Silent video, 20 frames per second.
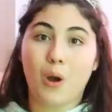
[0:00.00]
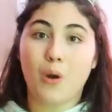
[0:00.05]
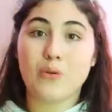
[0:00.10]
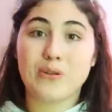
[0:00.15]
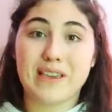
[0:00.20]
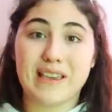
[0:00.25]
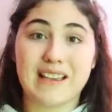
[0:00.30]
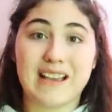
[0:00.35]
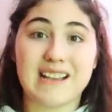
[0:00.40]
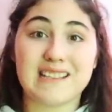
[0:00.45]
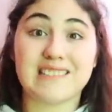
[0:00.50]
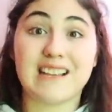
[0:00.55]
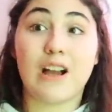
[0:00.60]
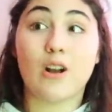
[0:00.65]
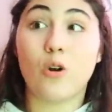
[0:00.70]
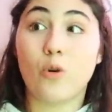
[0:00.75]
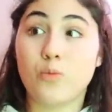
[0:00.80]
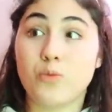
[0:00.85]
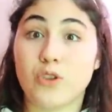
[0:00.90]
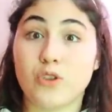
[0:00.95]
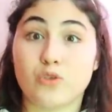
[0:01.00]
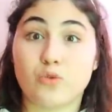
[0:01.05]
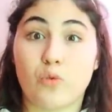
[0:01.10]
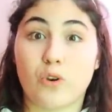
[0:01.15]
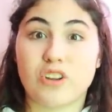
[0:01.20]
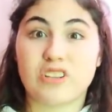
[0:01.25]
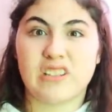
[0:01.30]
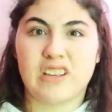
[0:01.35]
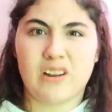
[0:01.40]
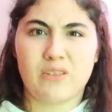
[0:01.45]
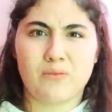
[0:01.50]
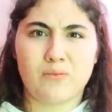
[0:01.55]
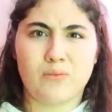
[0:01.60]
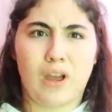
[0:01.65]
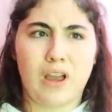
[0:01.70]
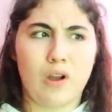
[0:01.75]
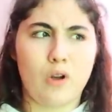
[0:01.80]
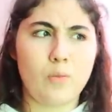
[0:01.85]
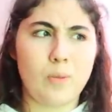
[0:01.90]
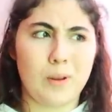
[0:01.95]
Okay, guys, I hope this works, and
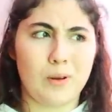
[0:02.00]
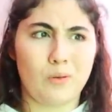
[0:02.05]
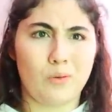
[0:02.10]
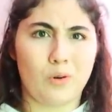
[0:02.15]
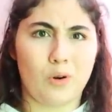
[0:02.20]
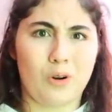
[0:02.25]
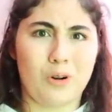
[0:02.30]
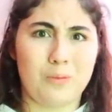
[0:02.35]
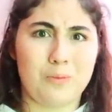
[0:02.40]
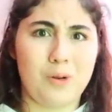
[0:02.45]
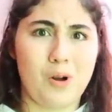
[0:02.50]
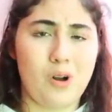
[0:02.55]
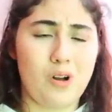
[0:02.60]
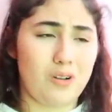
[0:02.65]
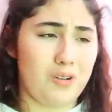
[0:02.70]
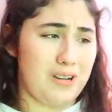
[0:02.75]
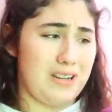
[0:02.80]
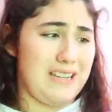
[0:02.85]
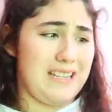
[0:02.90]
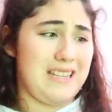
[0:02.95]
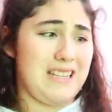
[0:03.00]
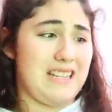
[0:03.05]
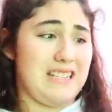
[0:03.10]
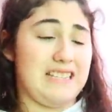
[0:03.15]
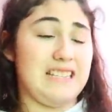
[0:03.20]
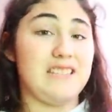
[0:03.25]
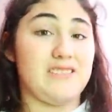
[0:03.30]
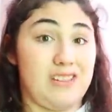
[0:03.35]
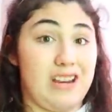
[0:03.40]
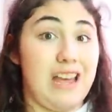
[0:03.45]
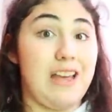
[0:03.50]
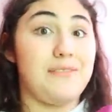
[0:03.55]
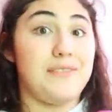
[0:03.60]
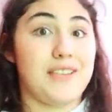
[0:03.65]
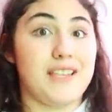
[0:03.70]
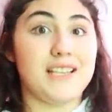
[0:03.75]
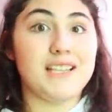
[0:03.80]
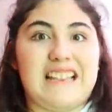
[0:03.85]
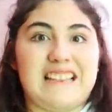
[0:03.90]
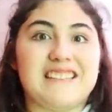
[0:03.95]
I hope I don't hurt Paul or anything, because these are
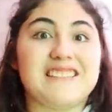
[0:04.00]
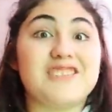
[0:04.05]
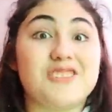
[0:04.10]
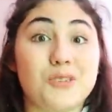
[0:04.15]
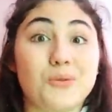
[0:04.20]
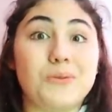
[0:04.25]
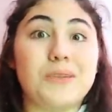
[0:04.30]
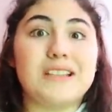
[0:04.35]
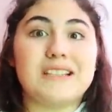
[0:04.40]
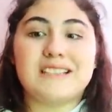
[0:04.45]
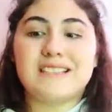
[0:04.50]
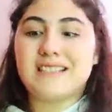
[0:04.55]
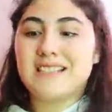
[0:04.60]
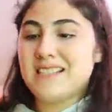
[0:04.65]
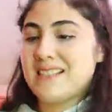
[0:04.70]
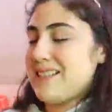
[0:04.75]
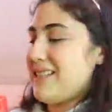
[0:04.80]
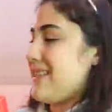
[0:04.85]
heavy. Let's do this.